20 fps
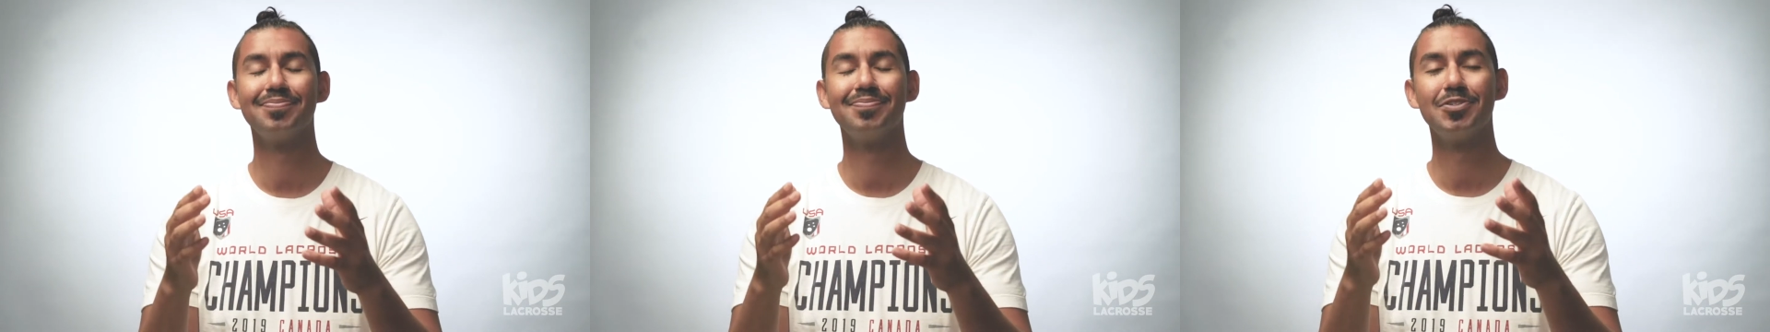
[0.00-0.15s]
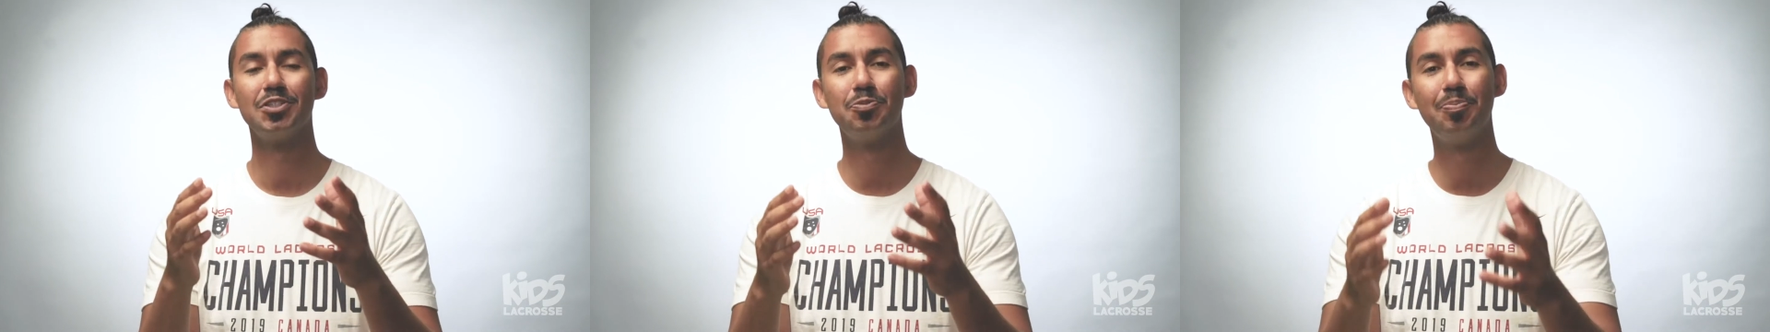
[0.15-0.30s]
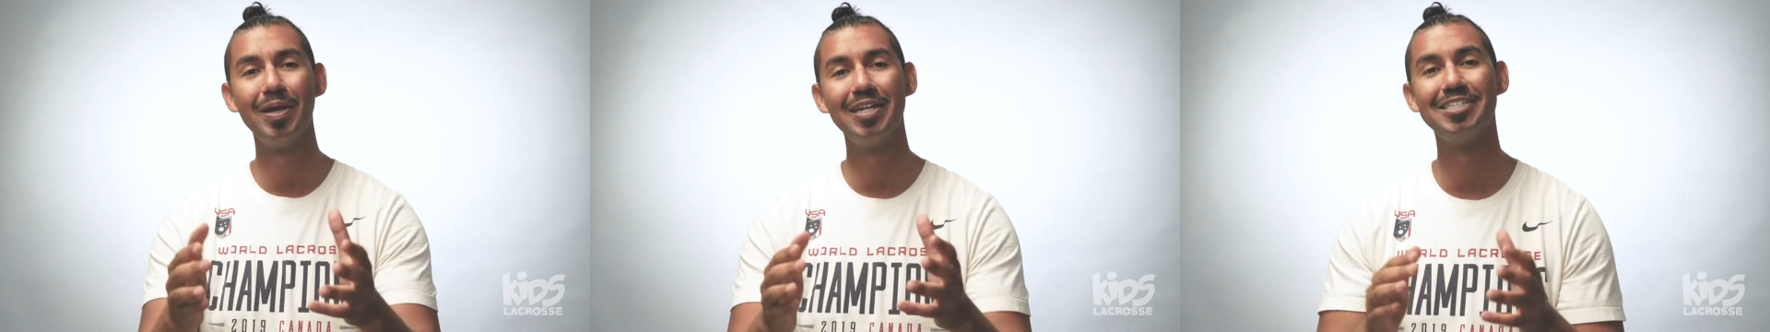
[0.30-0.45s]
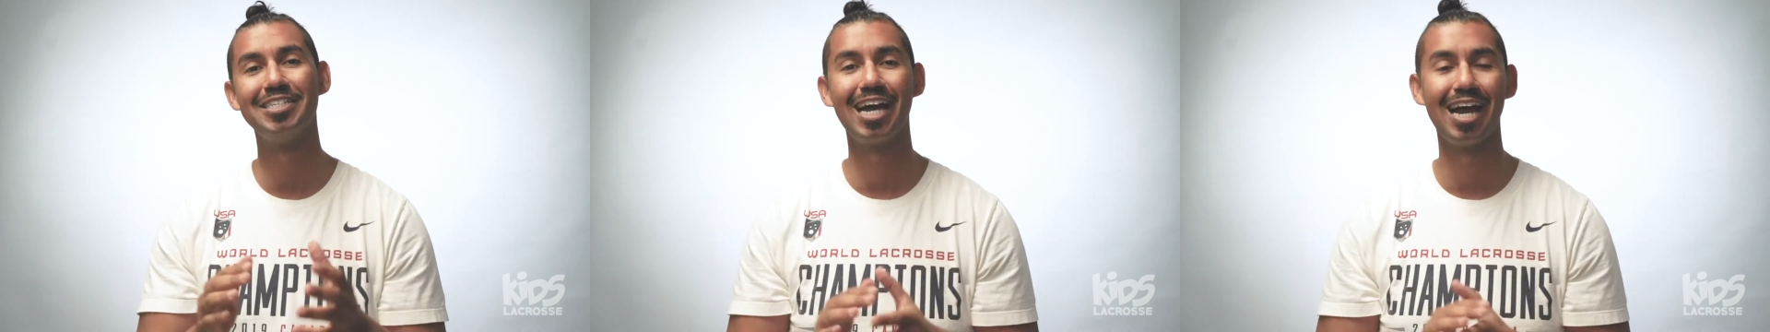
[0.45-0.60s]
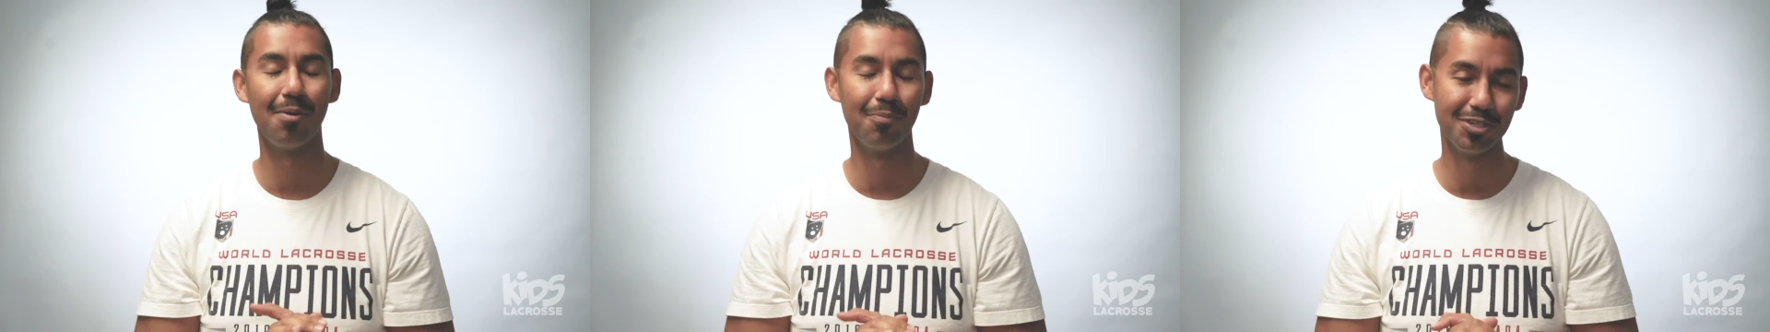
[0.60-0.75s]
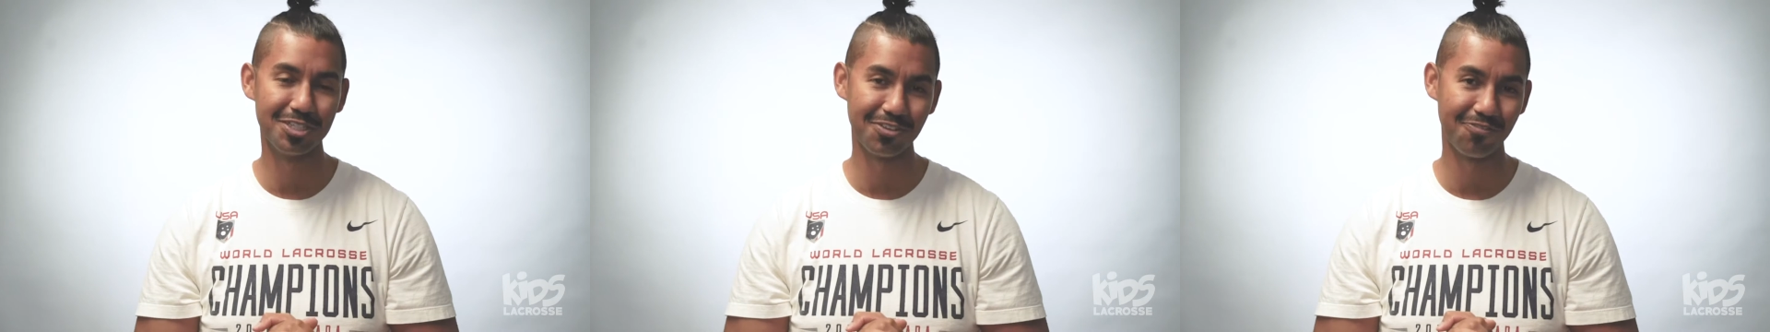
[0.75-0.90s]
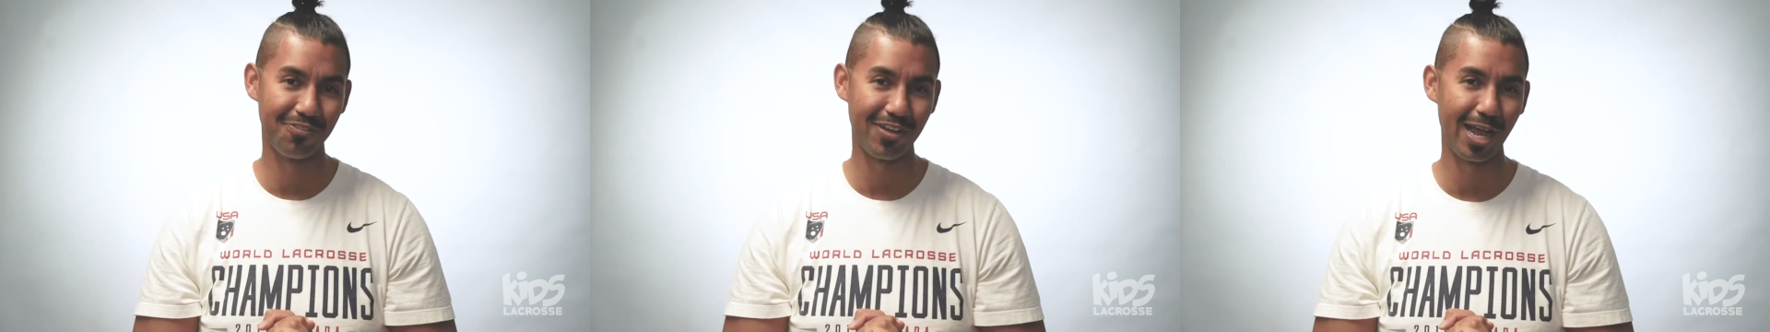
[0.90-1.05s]
spend time
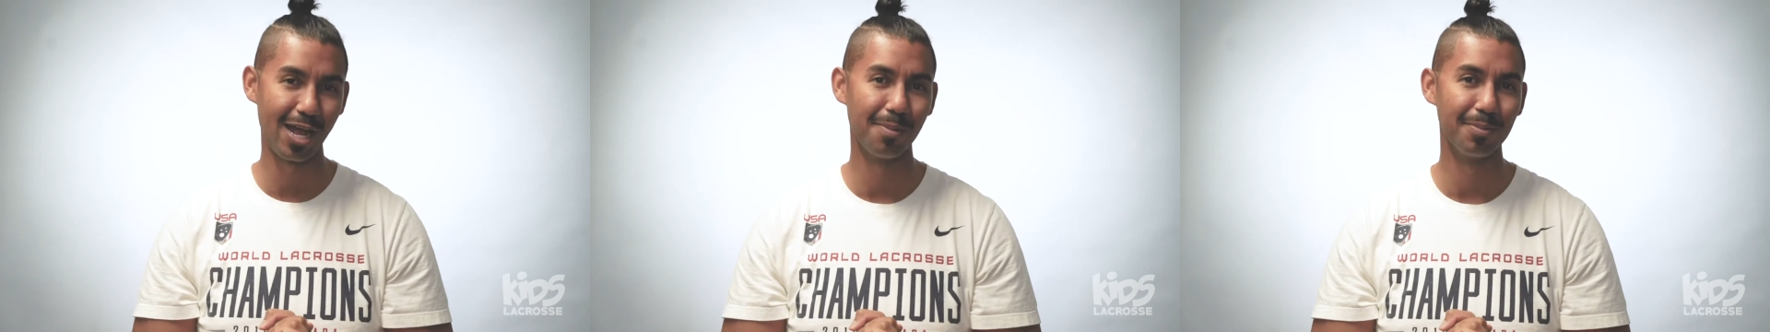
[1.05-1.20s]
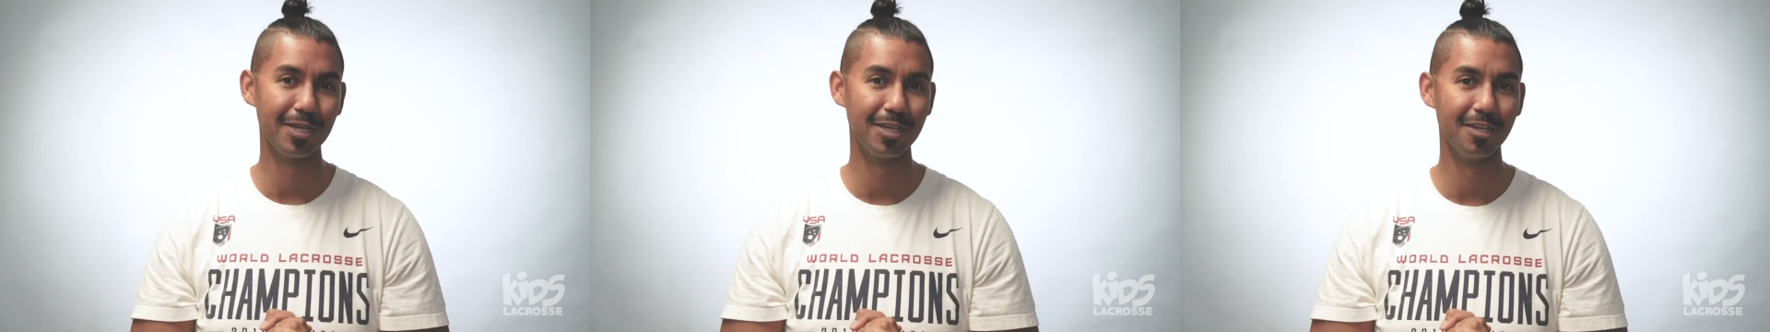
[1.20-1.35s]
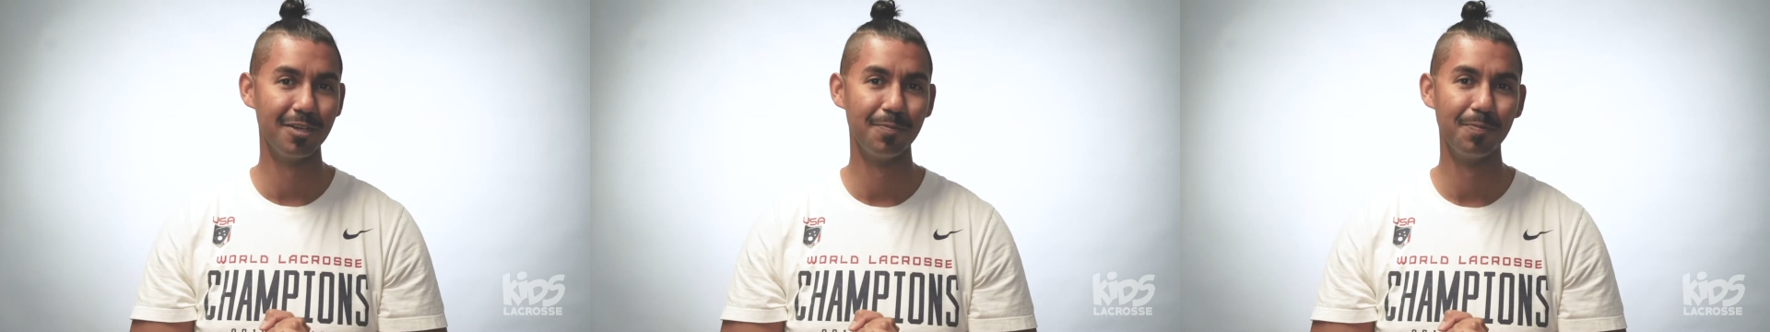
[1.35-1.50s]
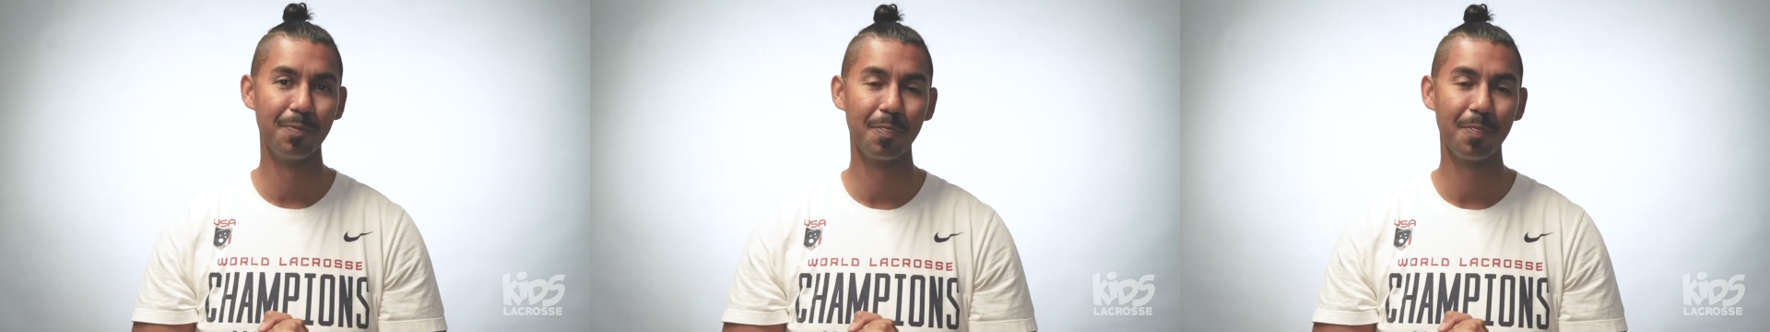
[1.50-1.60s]
with your family.